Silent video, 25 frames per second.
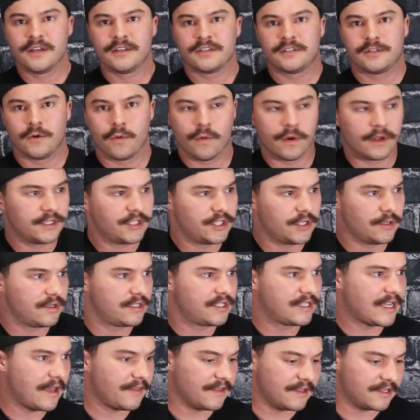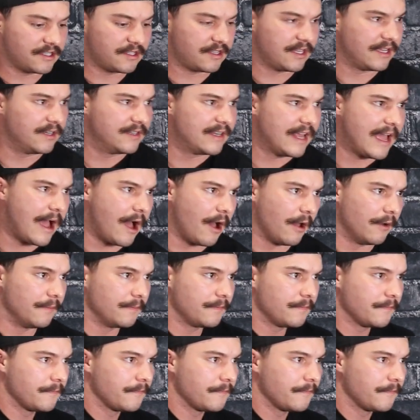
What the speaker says: So once you set this thing down,